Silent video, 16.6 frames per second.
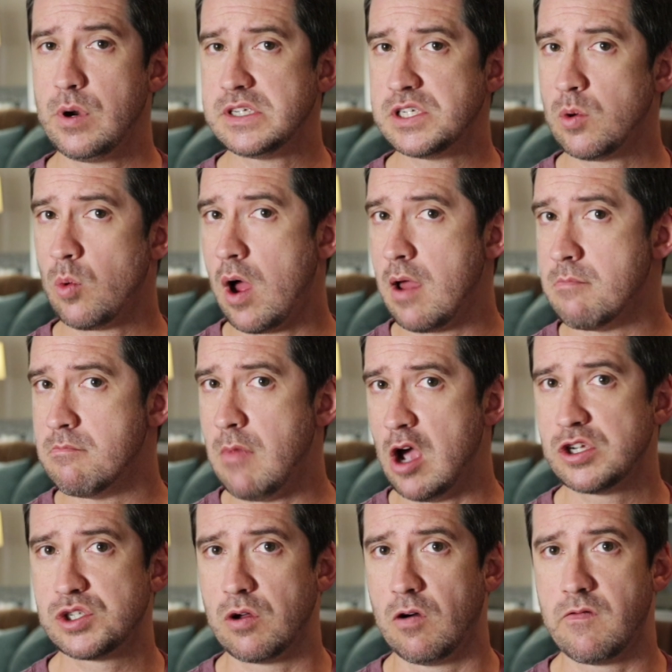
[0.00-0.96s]
The reason why
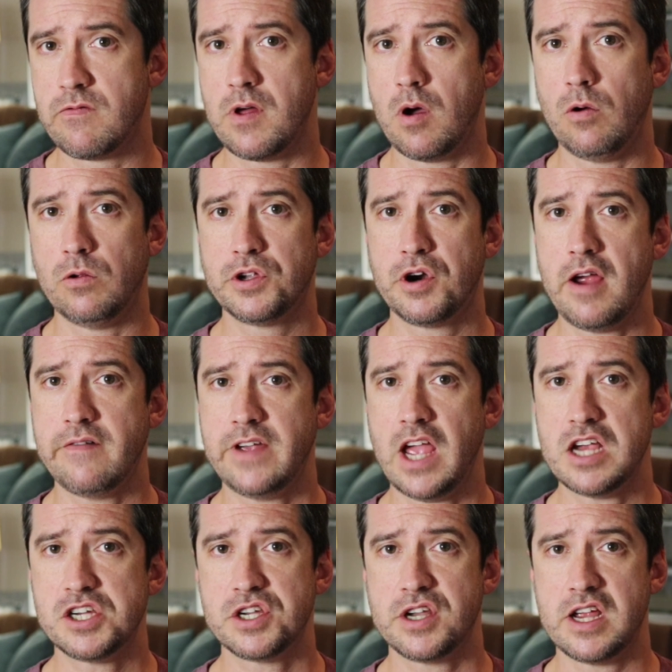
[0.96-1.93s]
most of the older
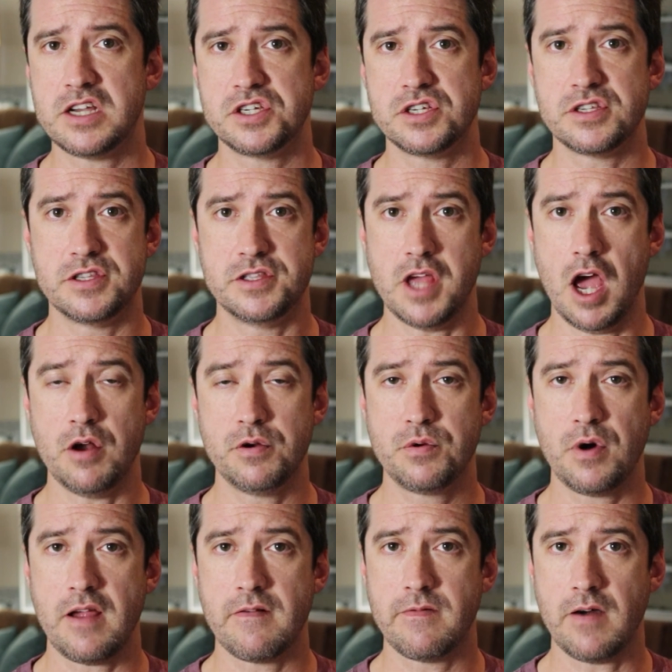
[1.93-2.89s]
aviation engines
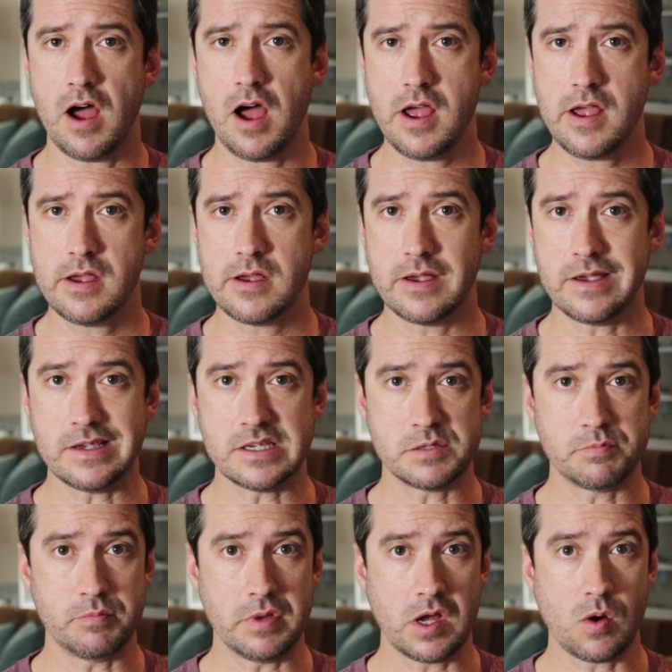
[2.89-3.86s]
don't rev high
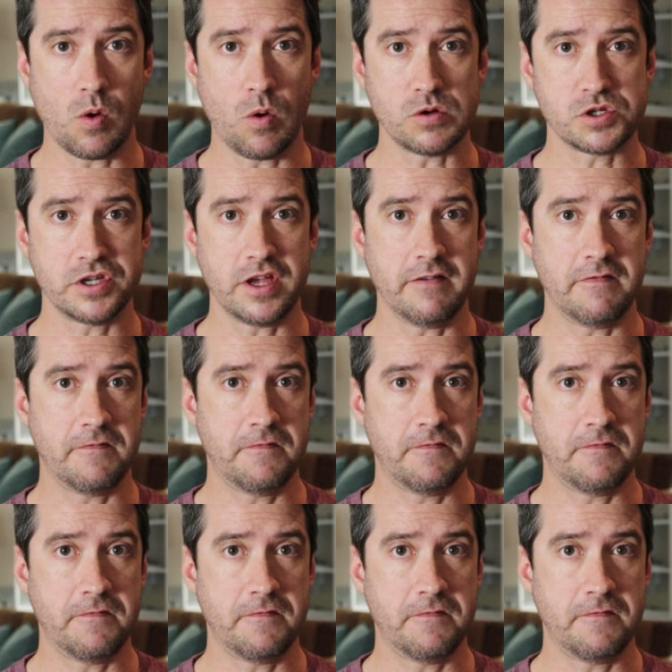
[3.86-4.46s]
is because